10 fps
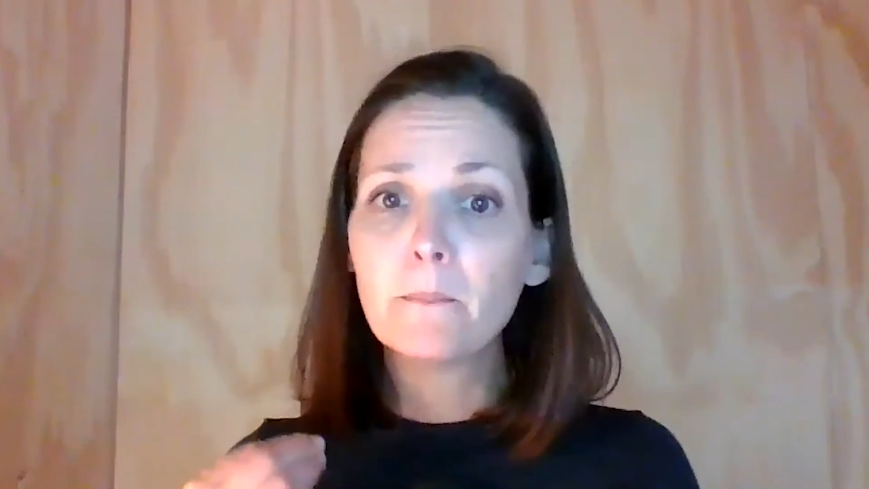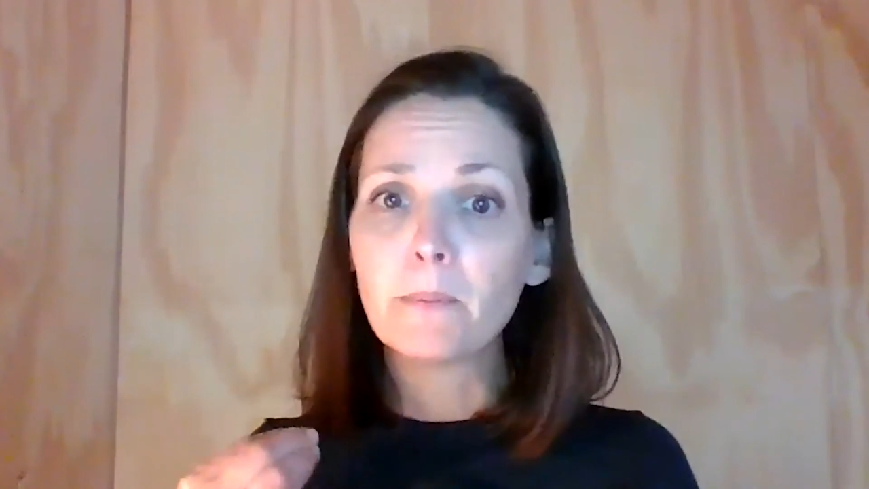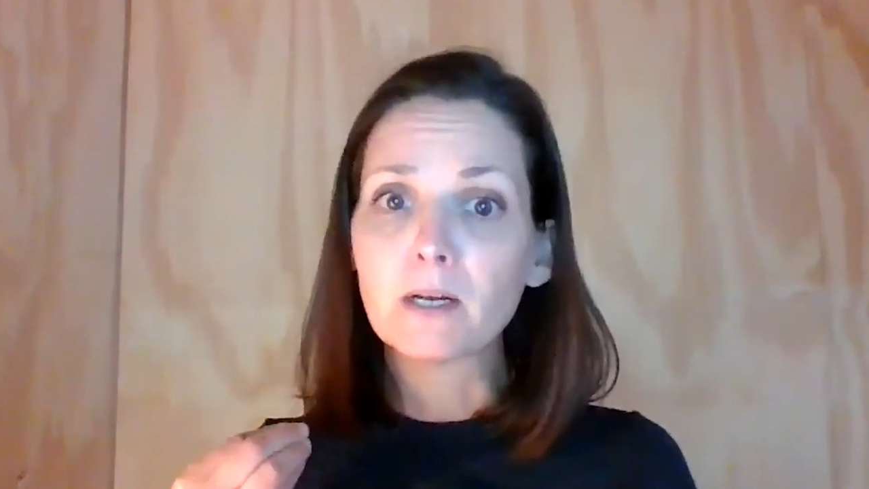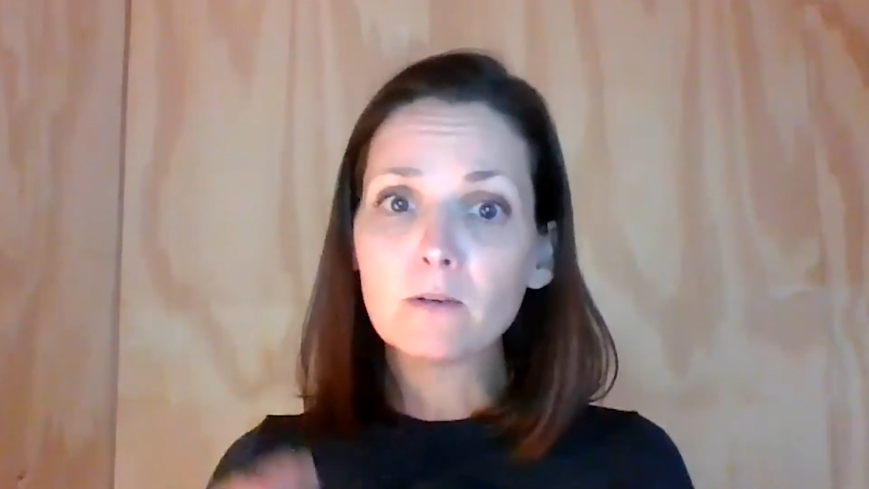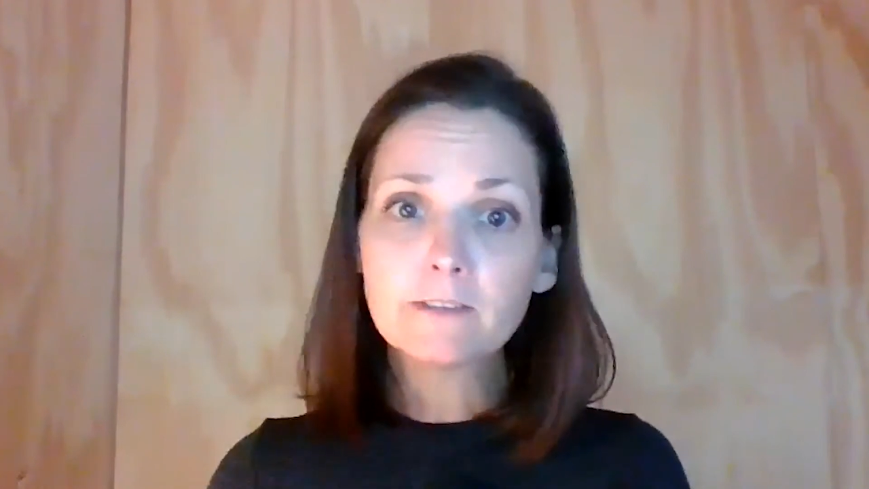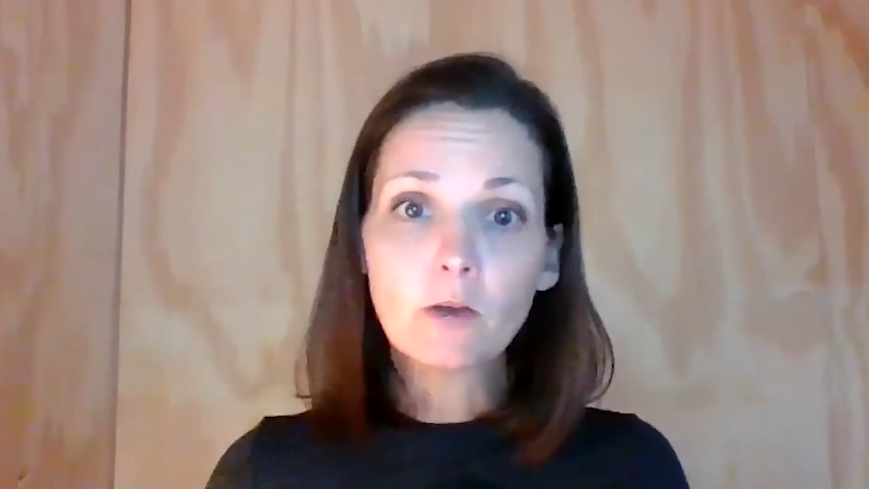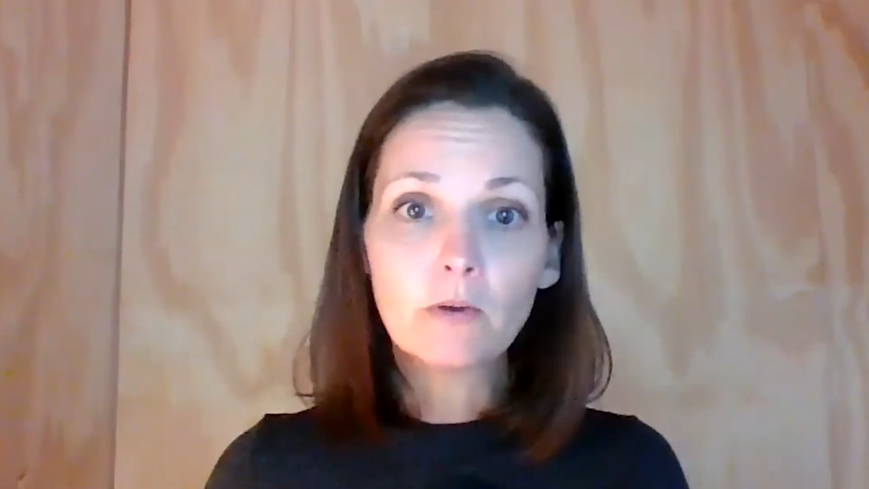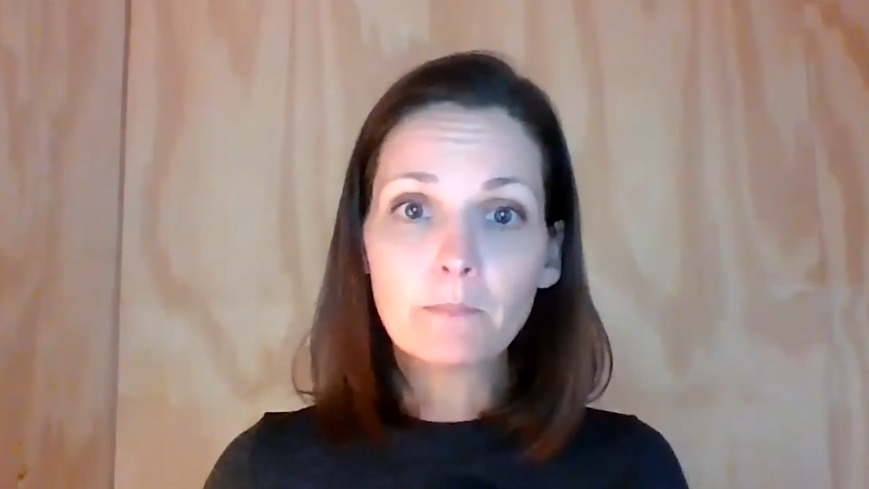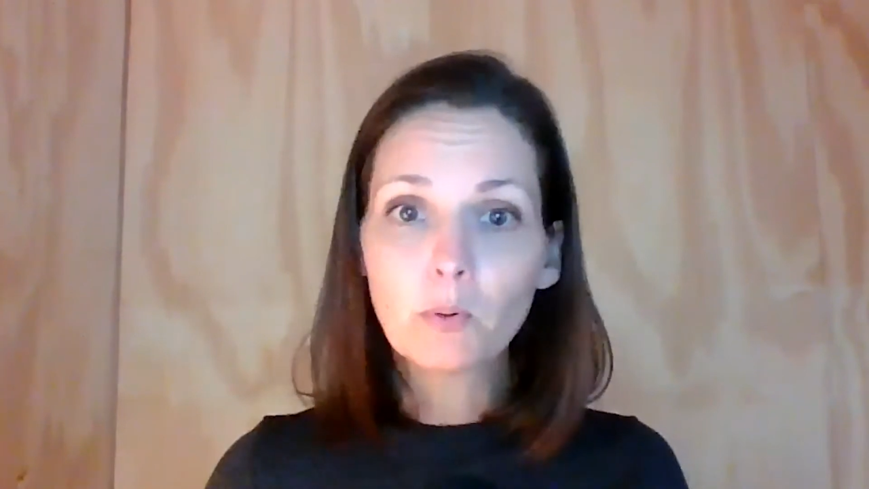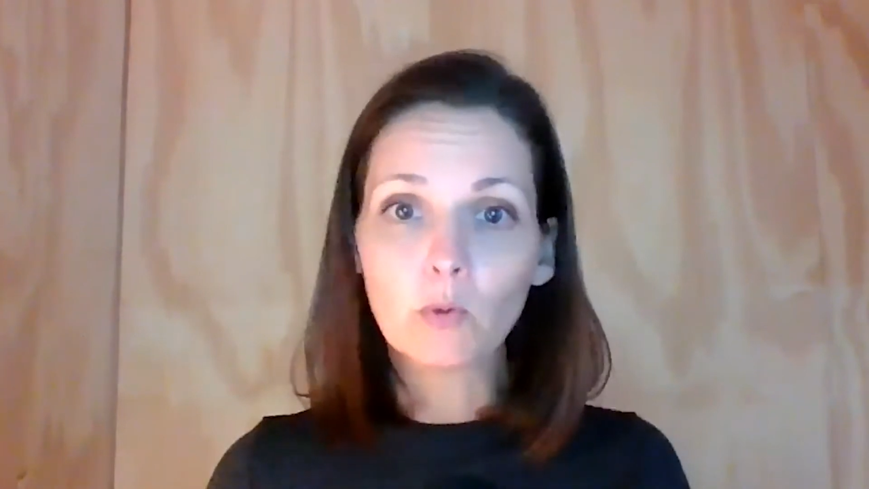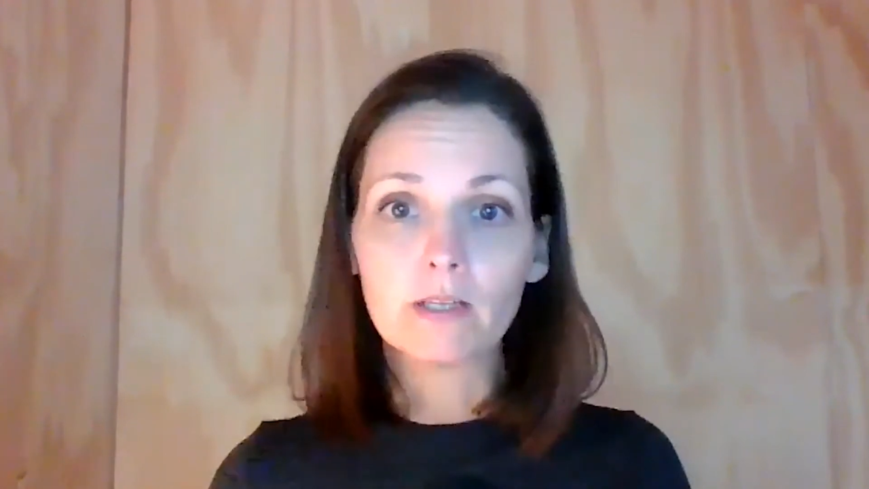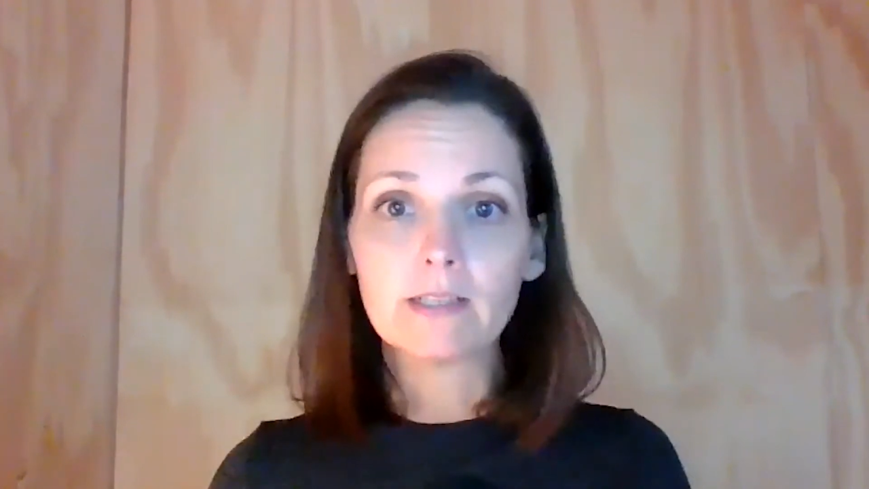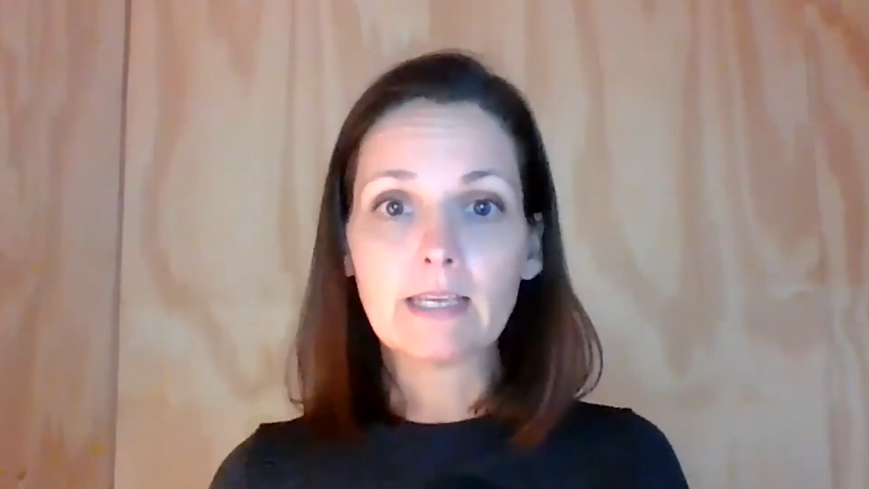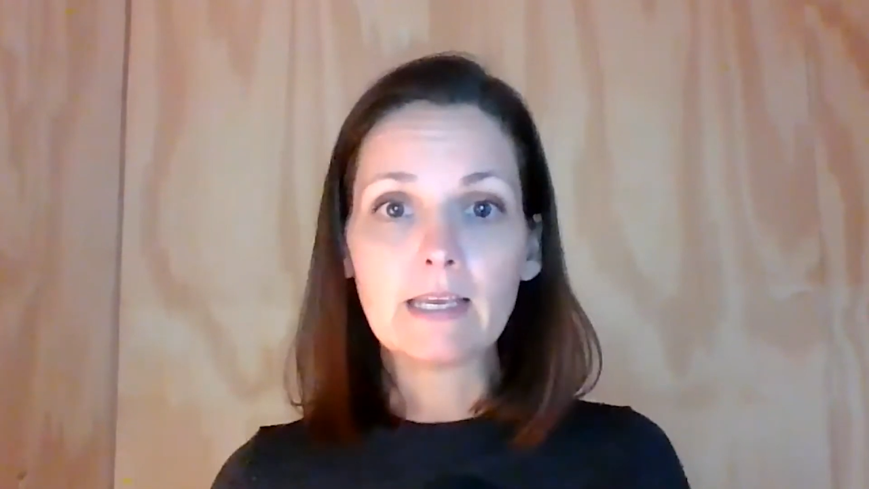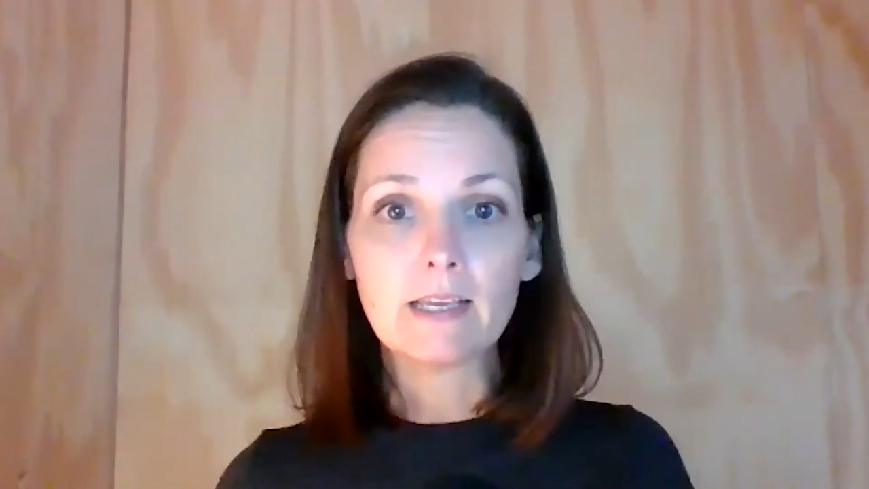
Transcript: But also importantly,